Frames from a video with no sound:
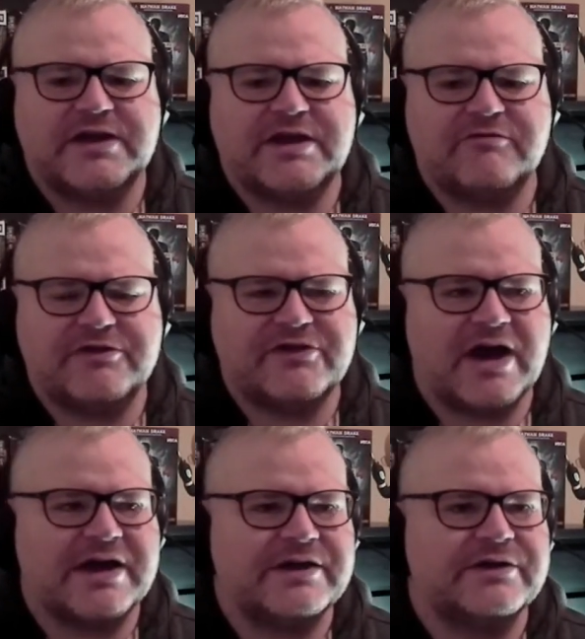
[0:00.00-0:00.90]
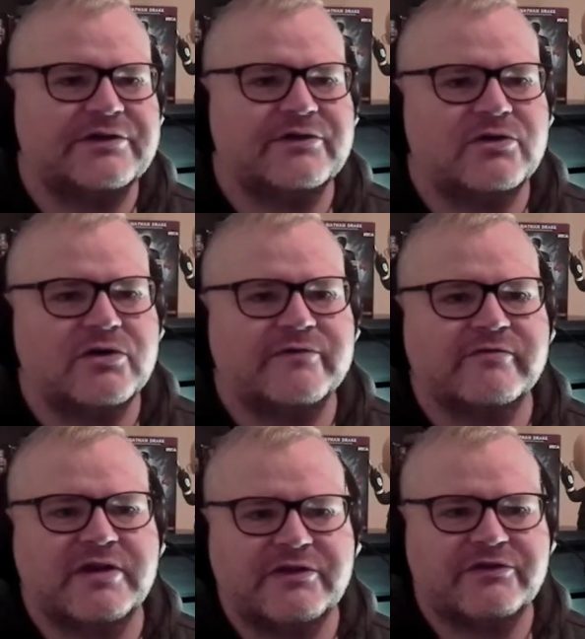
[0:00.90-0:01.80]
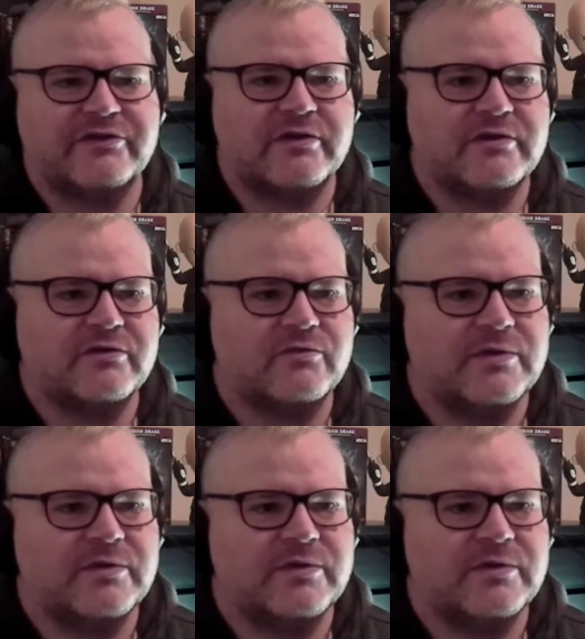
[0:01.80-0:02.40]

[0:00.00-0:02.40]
He retired over an incident